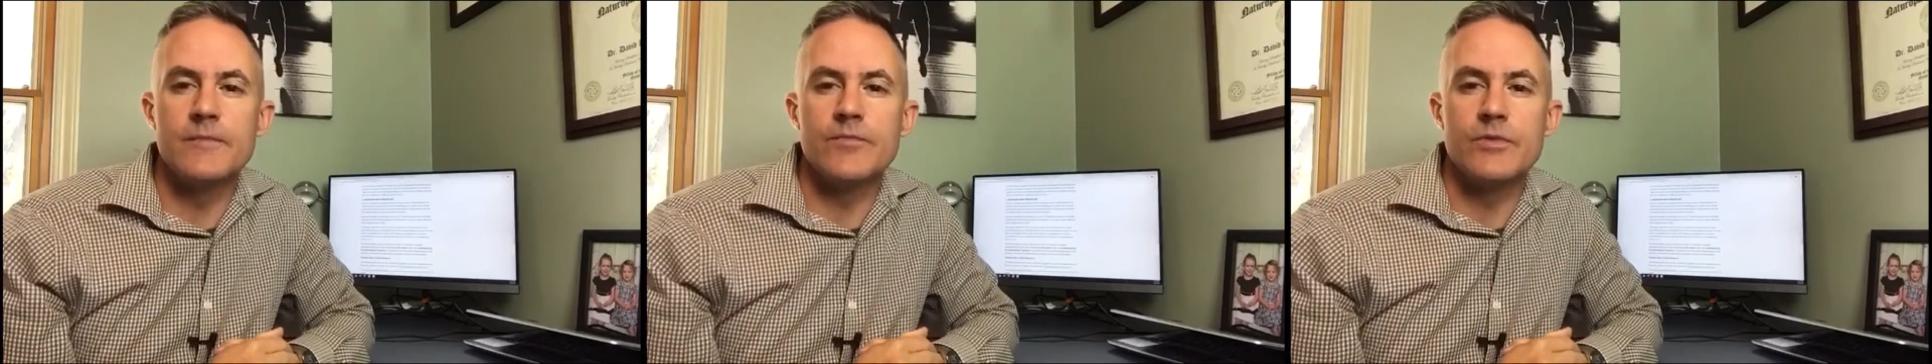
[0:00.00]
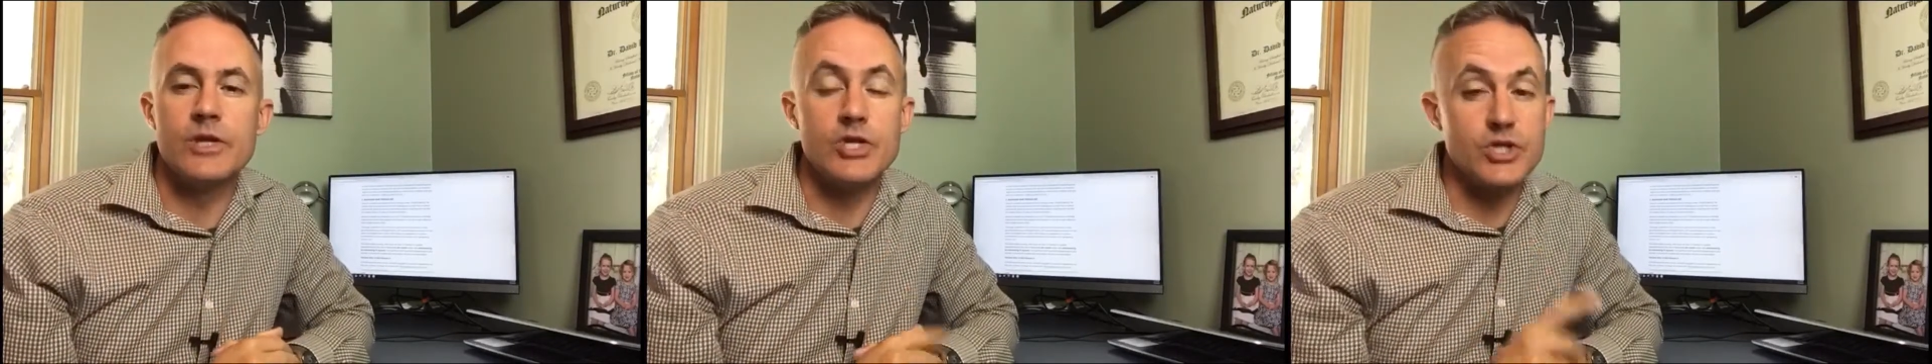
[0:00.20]

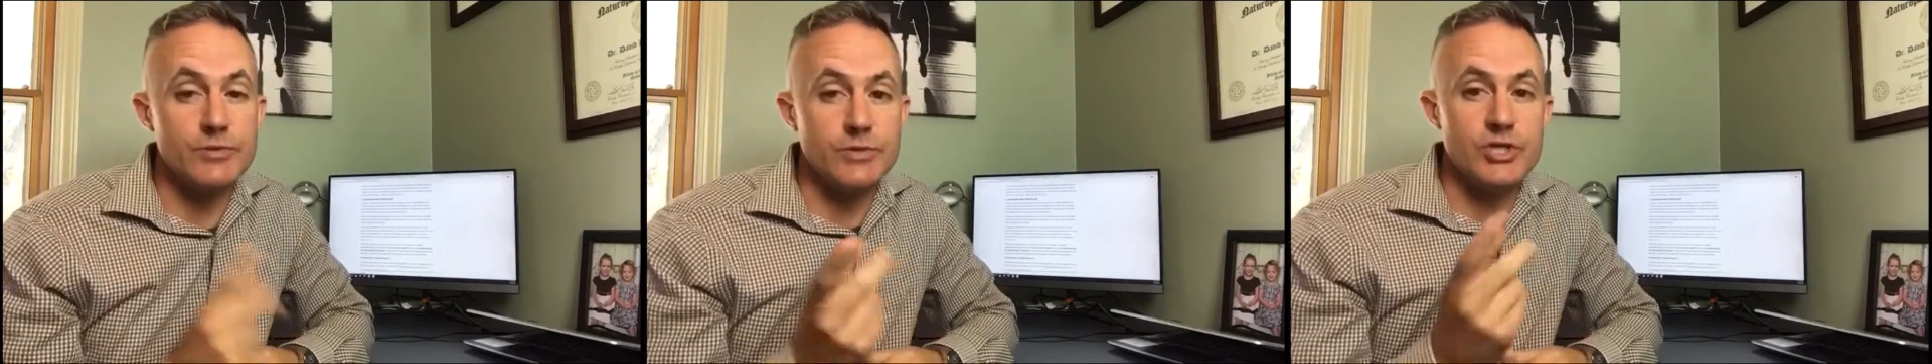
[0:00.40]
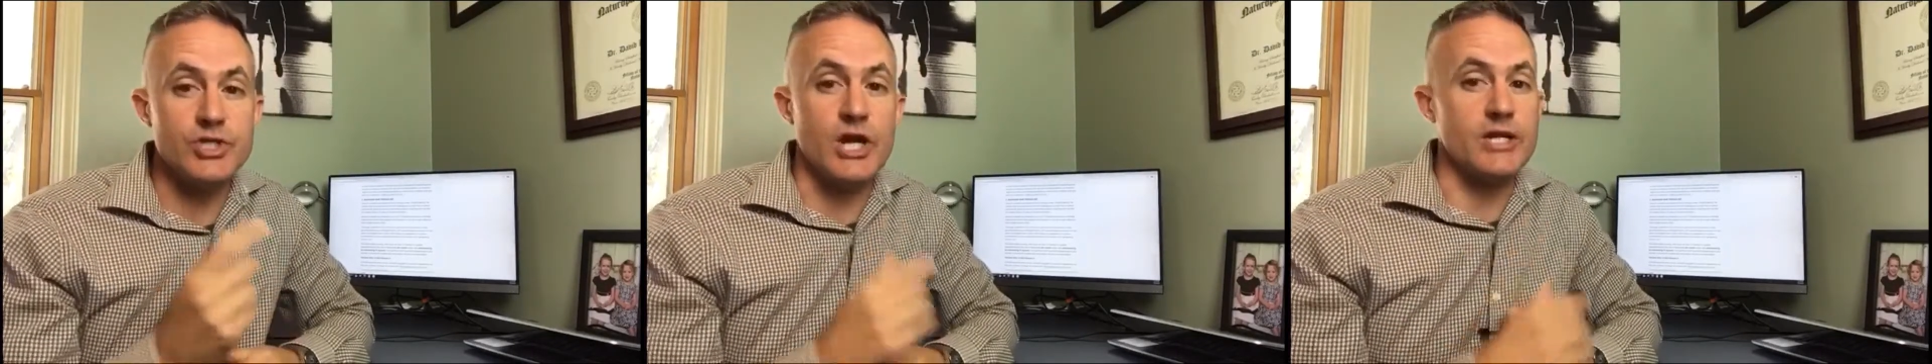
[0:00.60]
They should
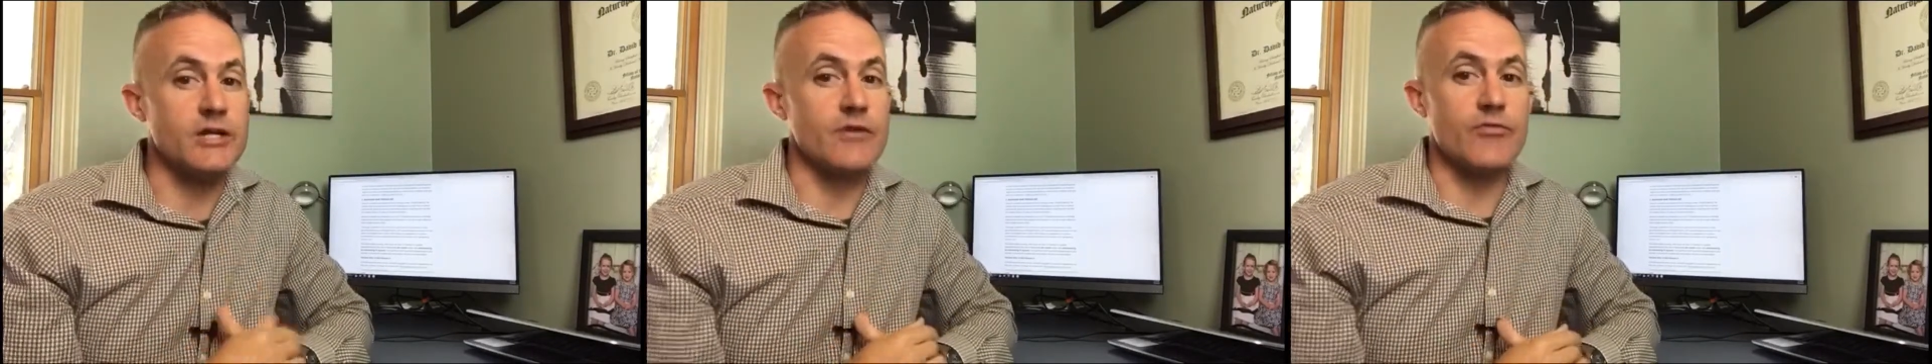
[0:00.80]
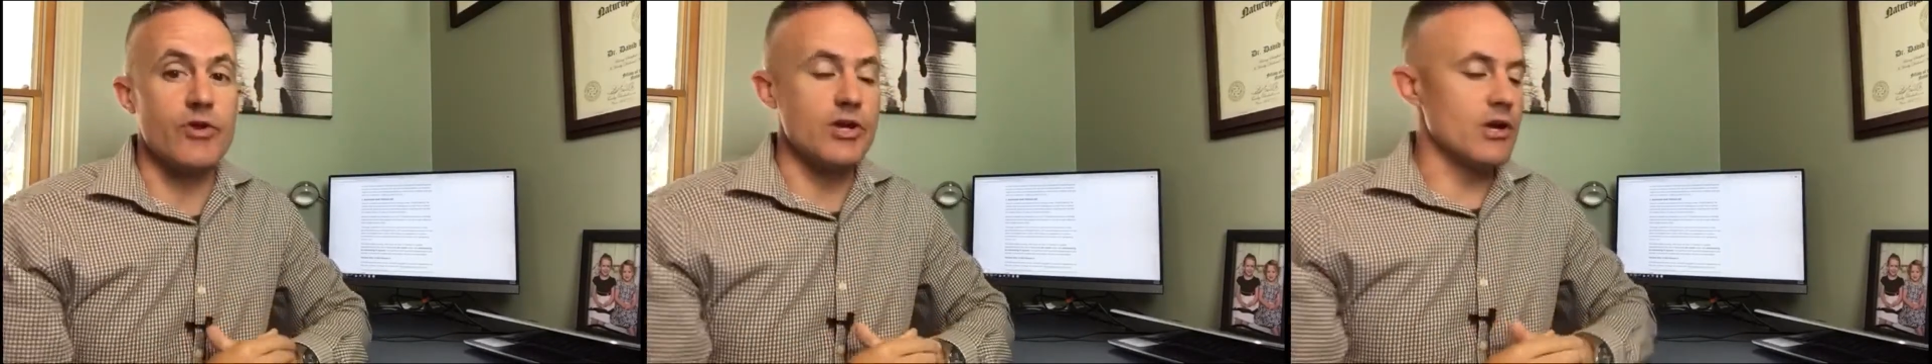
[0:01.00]
be checked
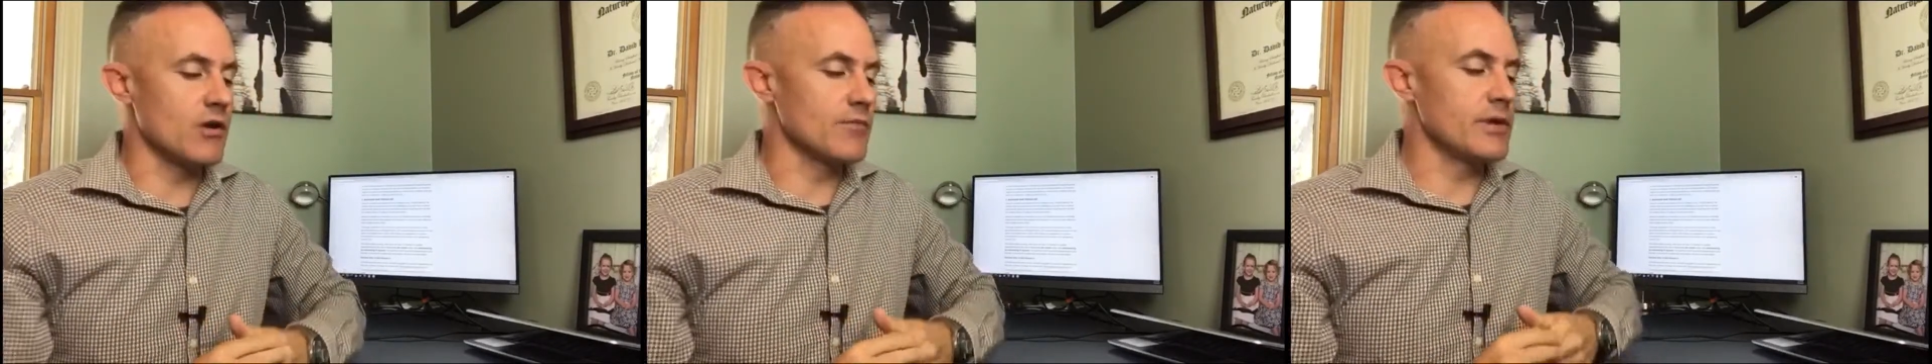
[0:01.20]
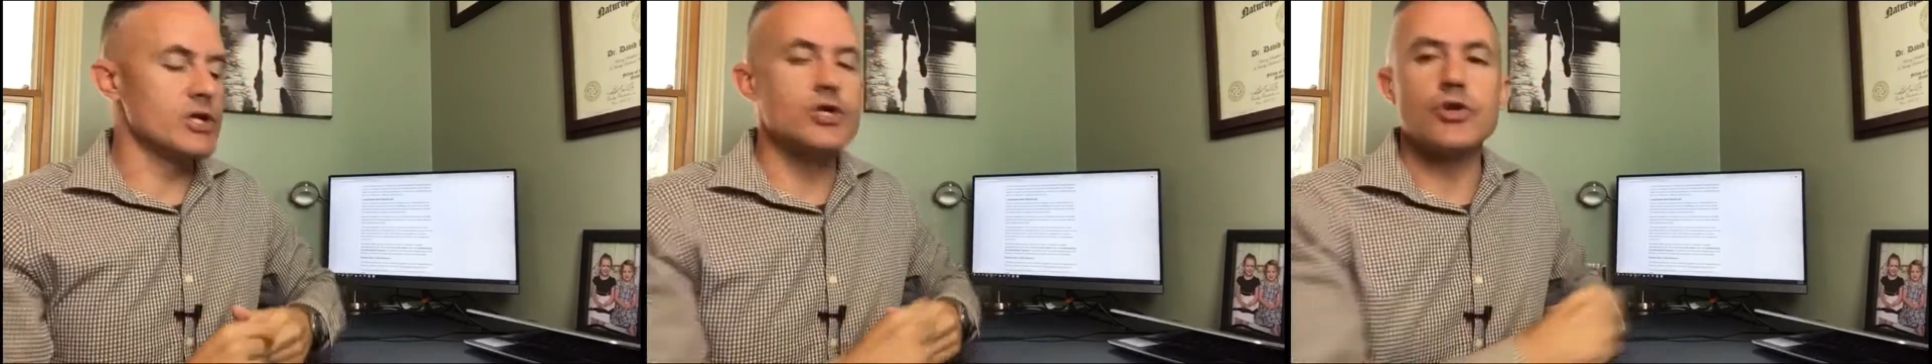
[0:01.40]
every year.
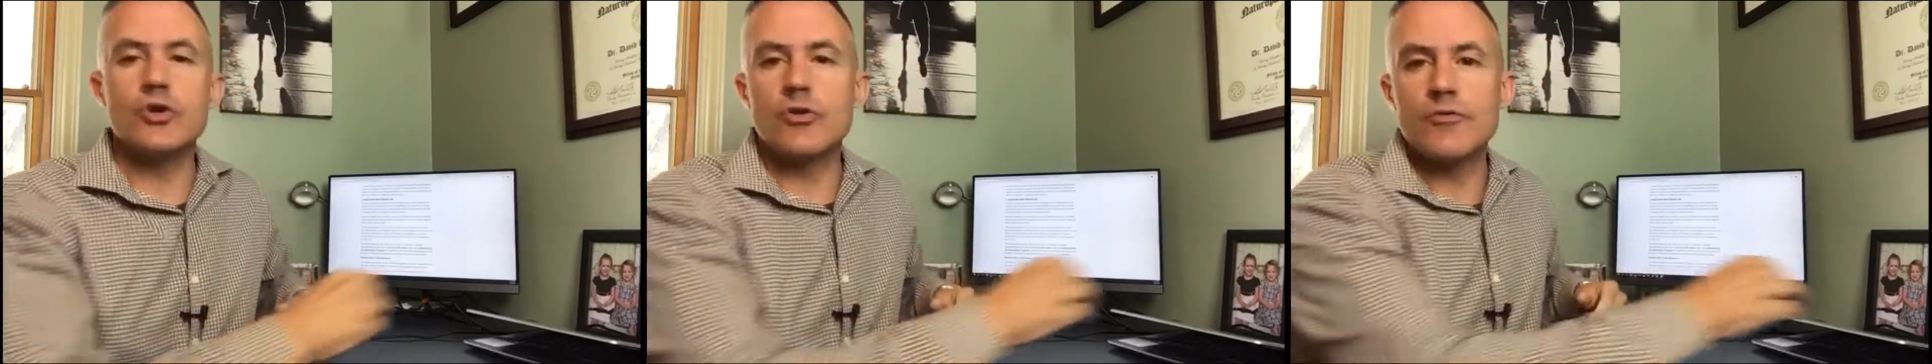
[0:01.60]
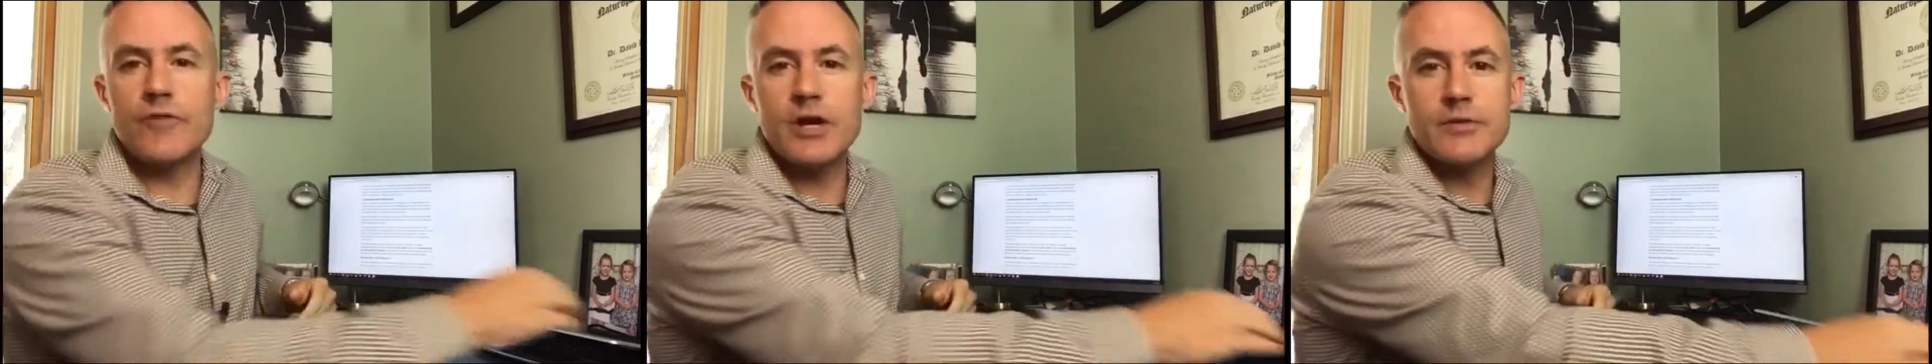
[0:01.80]
Make sure
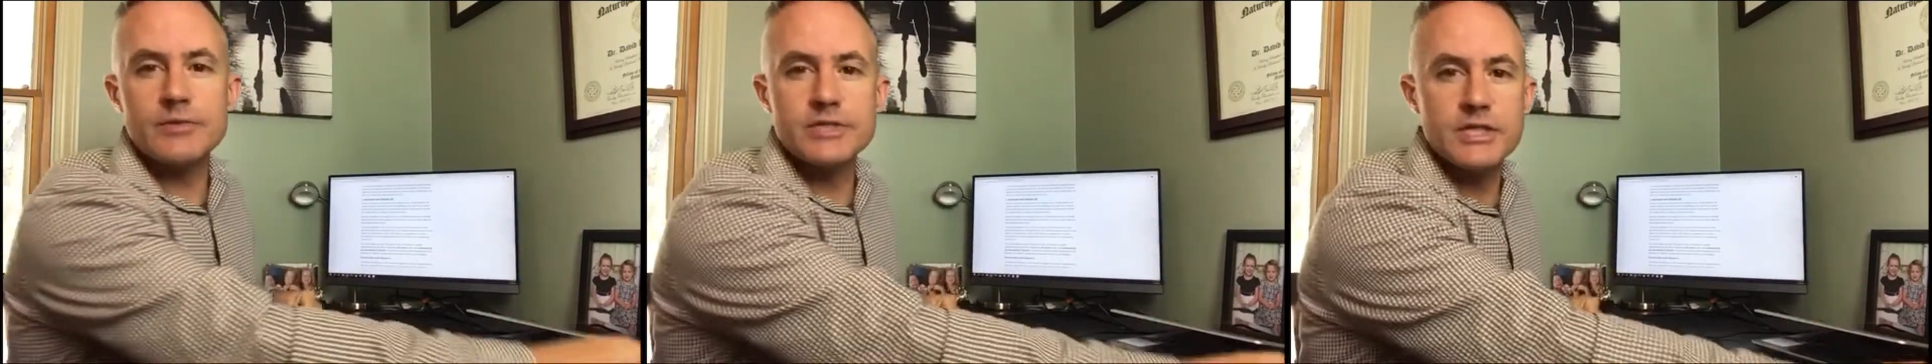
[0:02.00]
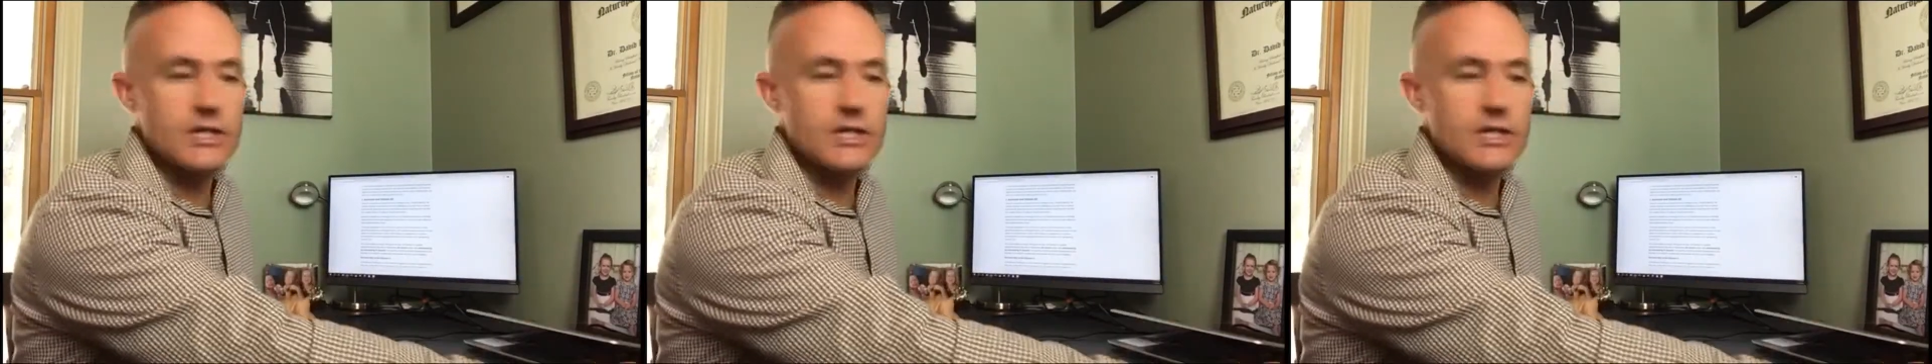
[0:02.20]
your vitamin D